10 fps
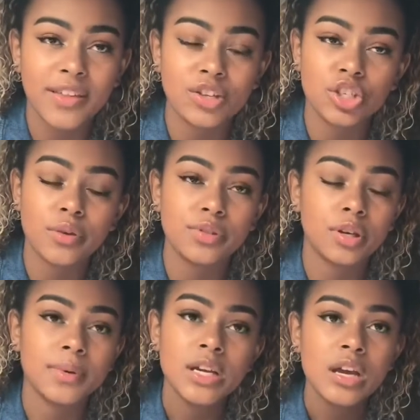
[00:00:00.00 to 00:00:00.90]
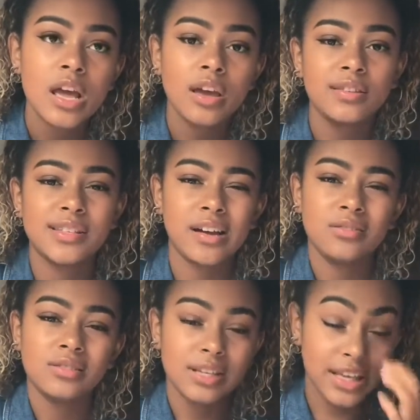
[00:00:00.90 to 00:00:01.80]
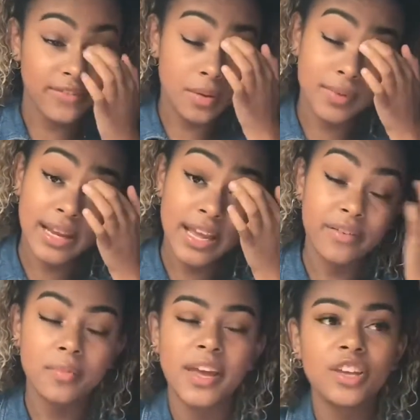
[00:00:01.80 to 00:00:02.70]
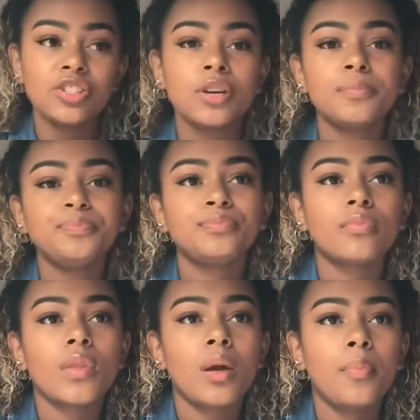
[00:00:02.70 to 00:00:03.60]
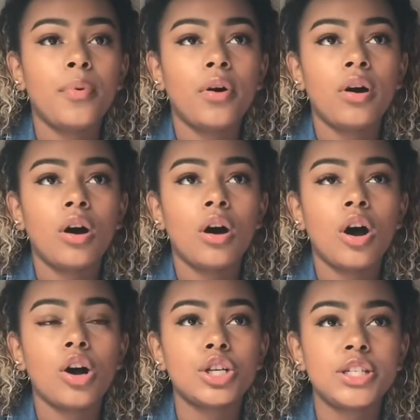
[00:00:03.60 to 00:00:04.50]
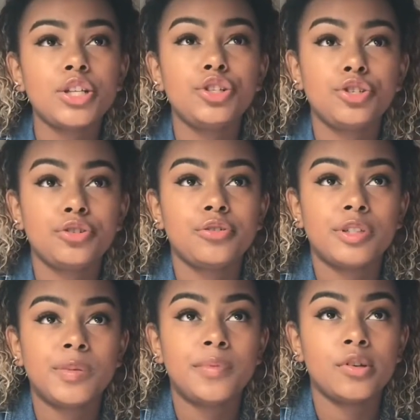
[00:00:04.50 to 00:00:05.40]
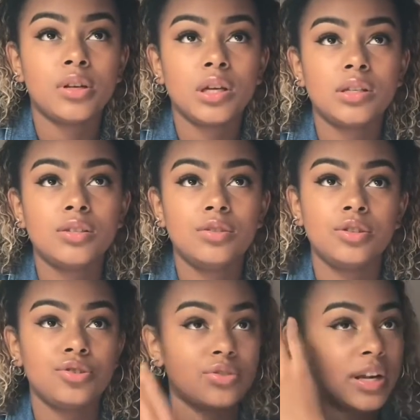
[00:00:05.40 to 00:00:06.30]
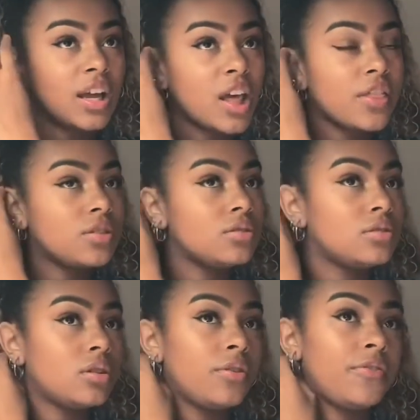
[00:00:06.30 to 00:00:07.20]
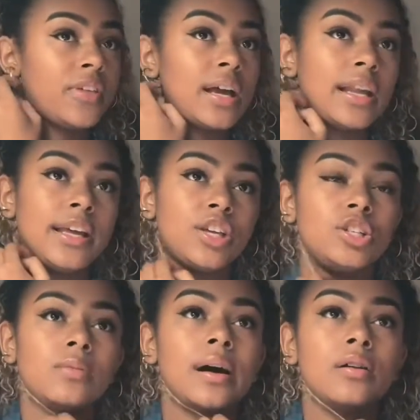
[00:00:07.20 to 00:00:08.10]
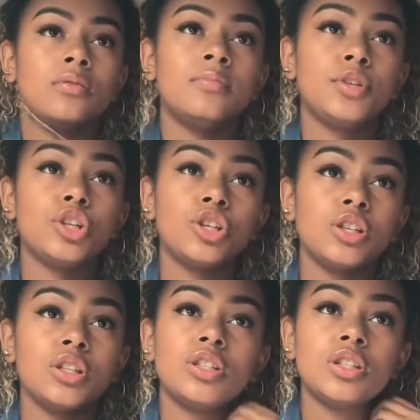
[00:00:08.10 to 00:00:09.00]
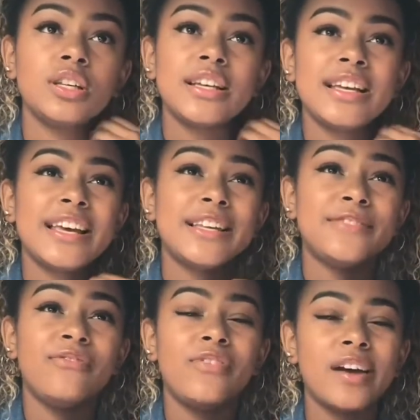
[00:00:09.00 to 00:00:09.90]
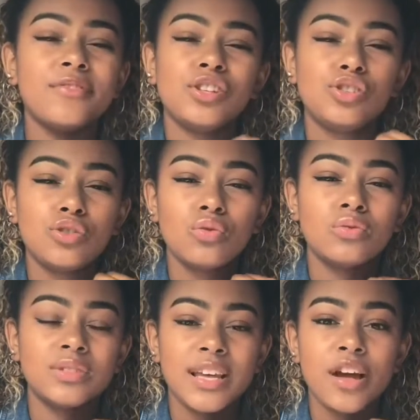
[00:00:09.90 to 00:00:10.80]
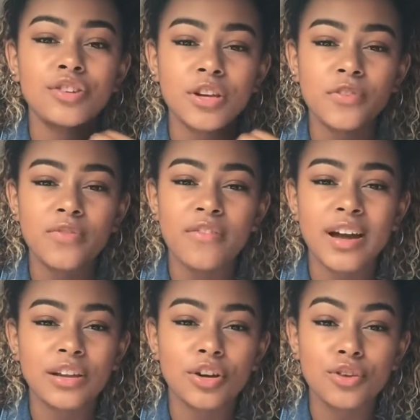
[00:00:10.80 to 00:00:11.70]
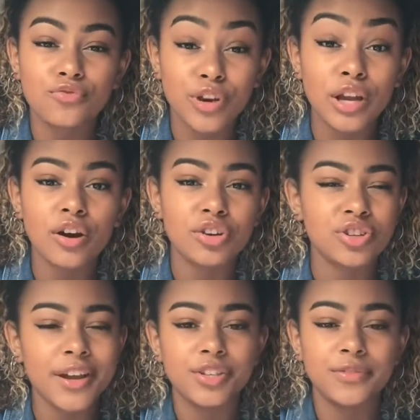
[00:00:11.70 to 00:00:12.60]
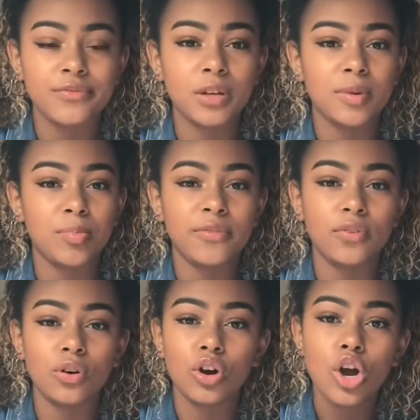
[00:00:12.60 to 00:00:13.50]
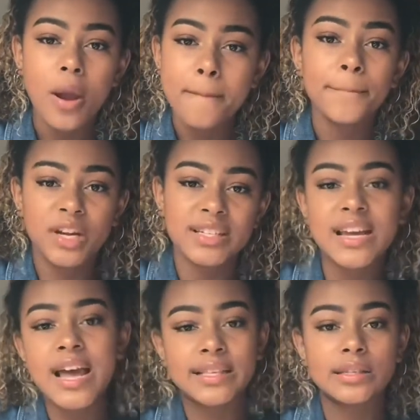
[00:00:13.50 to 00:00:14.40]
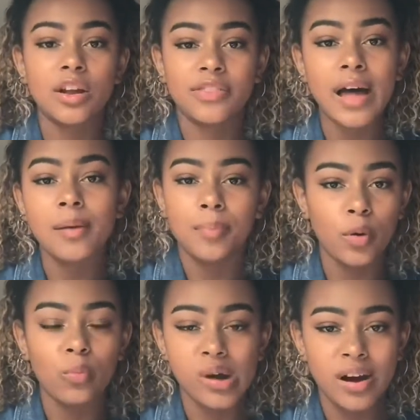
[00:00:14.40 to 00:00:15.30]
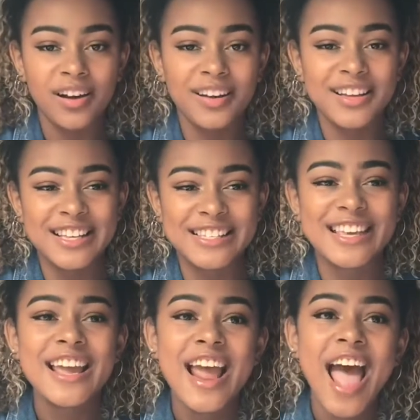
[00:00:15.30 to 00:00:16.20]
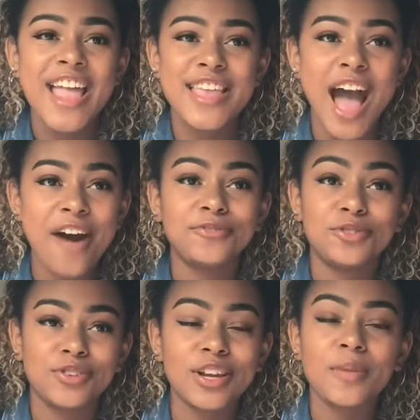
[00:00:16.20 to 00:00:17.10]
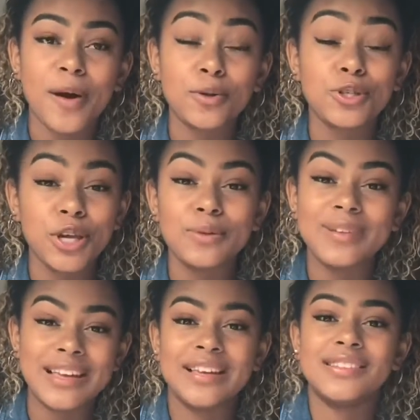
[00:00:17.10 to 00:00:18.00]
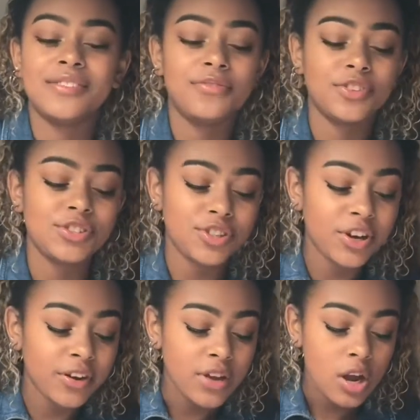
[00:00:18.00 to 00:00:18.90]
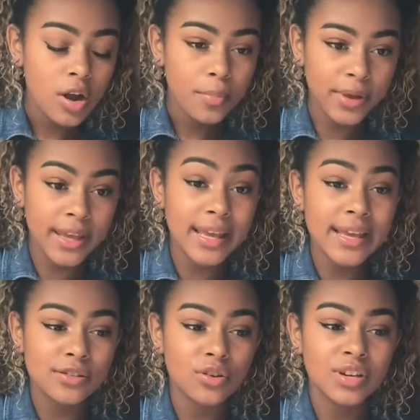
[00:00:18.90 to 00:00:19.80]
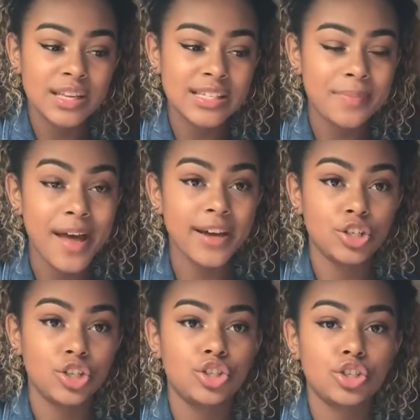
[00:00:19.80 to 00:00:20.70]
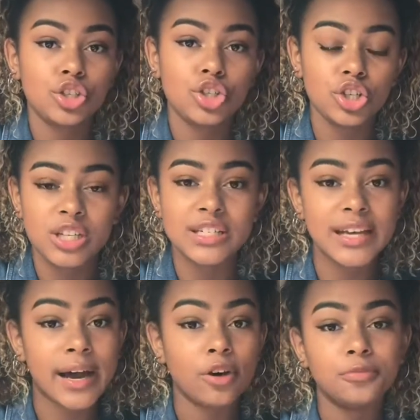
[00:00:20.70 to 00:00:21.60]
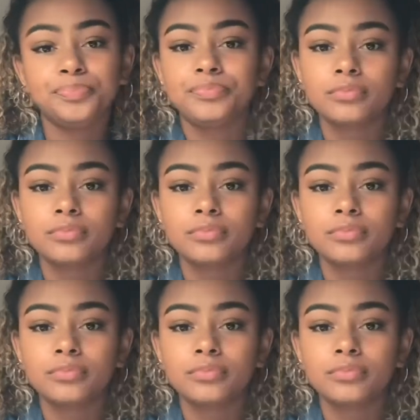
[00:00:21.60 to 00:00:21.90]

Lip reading: that shows up, because that doesn't give them a clear image. But I did struggle, to be honest, to drink the stuff that clears you out, because it's very salty. I don't know if you've ever had like a rehydration fluid before, but it tastes like that but worse. And you have to drink about 2 litres of the stuff, but it is honestly better to just chug it down